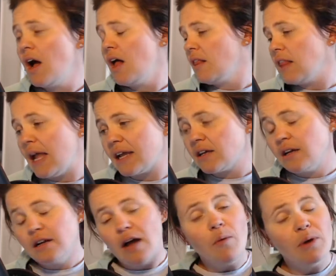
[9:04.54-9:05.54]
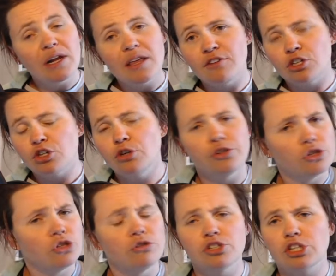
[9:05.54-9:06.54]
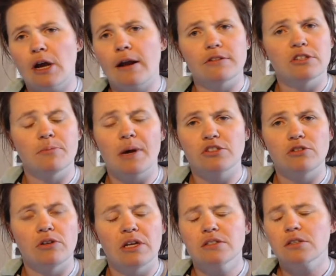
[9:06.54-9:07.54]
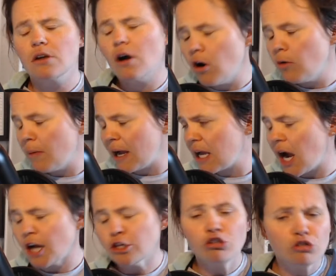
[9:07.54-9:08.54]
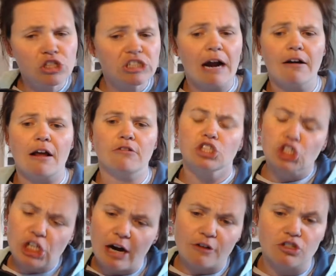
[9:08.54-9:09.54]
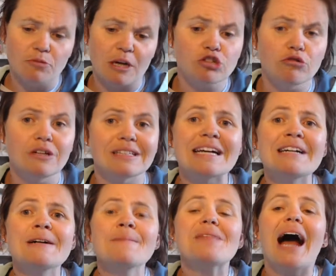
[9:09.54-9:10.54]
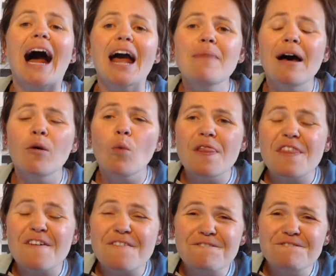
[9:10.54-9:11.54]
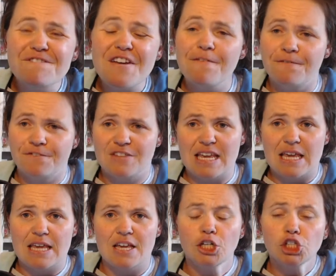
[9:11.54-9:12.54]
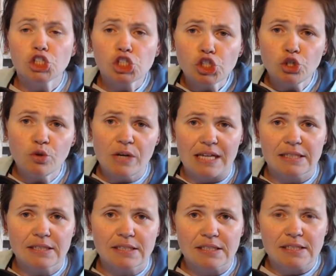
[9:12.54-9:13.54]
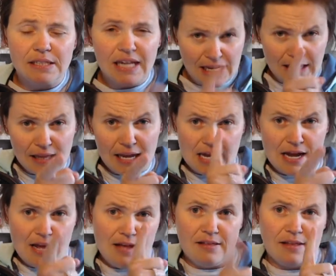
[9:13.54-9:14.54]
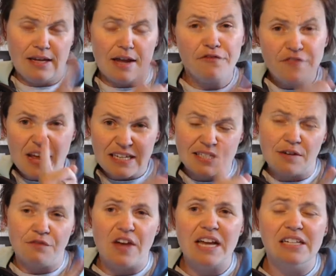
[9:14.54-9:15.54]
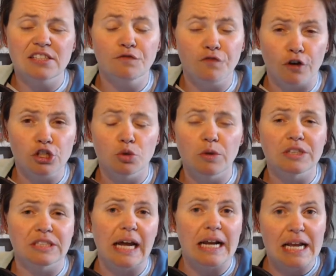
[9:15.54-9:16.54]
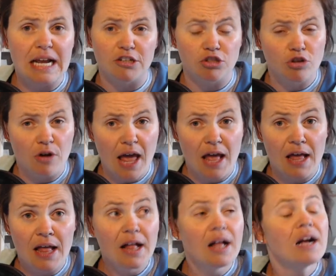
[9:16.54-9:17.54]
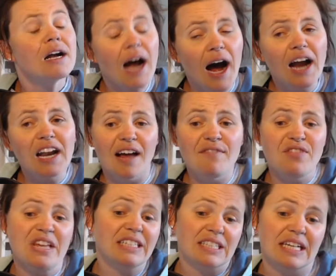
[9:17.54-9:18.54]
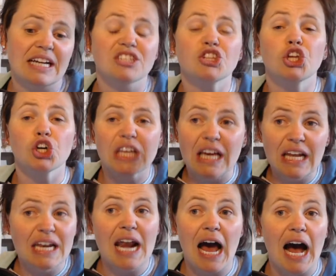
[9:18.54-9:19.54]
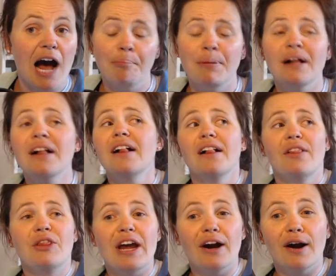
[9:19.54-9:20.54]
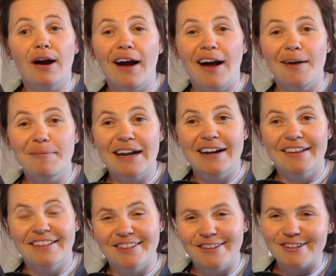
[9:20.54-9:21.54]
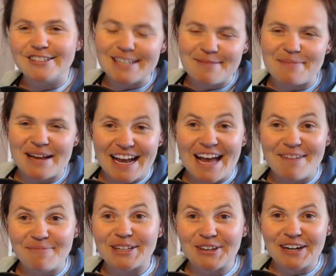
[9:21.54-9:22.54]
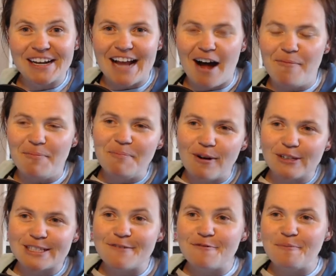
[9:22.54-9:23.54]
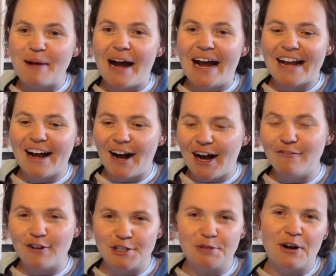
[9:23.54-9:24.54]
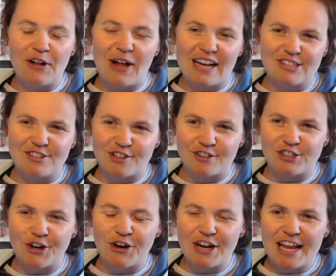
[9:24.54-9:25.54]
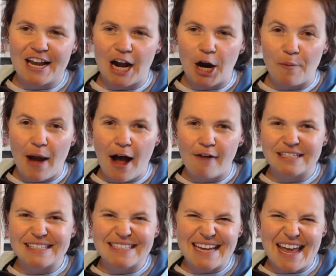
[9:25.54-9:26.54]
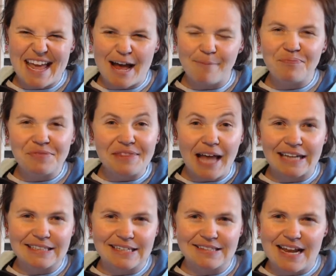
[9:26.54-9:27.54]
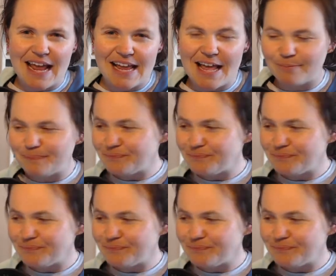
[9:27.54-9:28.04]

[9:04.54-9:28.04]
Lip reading: Like, I want to give a huge shout out to my students. Oh my God, huge shout out to my students. I met with 50 students in like a face-to-face virtual setting yesterday. God love these kids. They're getting up. They're sleeping, but they're getting up. Most of my virtual classes are starting around 10 a.m., 9 to 10 a.m.